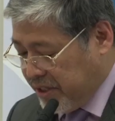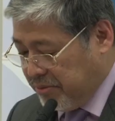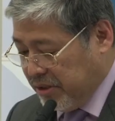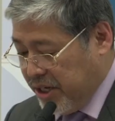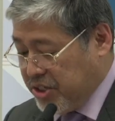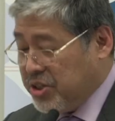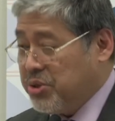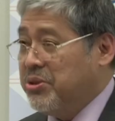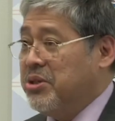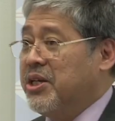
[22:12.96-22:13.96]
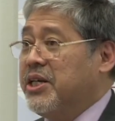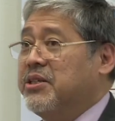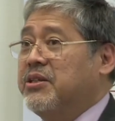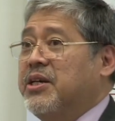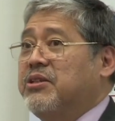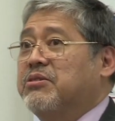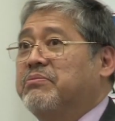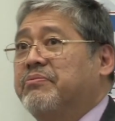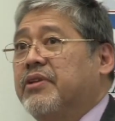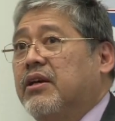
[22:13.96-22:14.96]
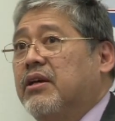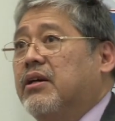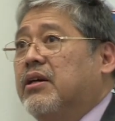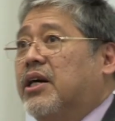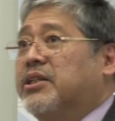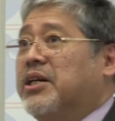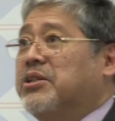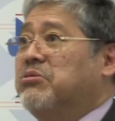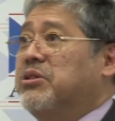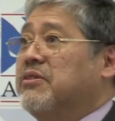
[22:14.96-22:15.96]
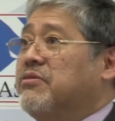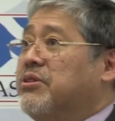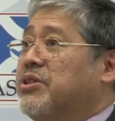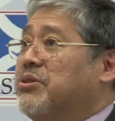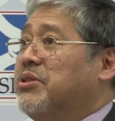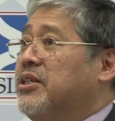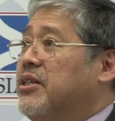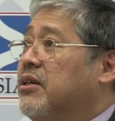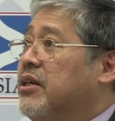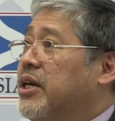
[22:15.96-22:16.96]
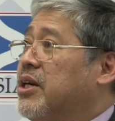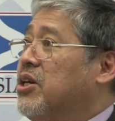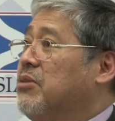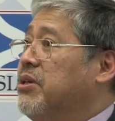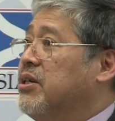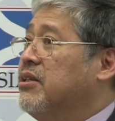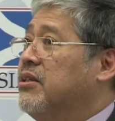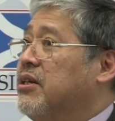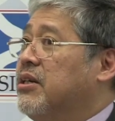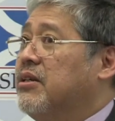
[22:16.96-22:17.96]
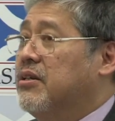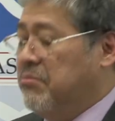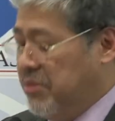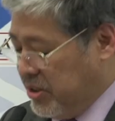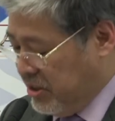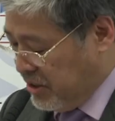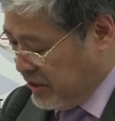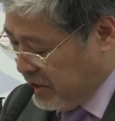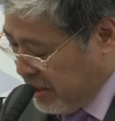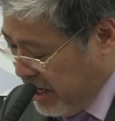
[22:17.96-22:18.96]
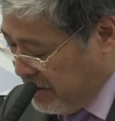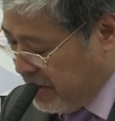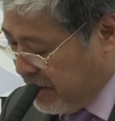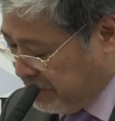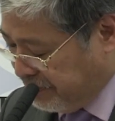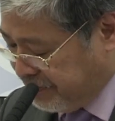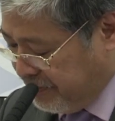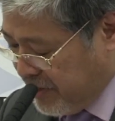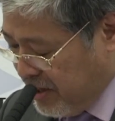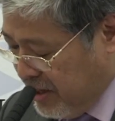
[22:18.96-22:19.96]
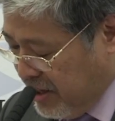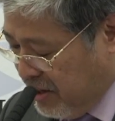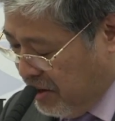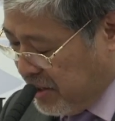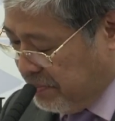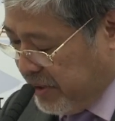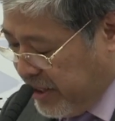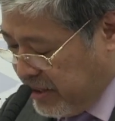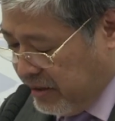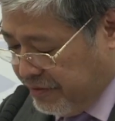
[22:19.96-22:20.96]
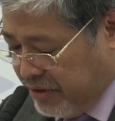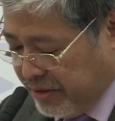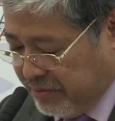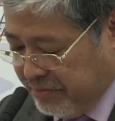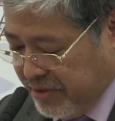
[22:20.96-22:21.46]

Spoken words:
our relations with the United Kingdom are not only, of course, on the economic and business area. On the political front,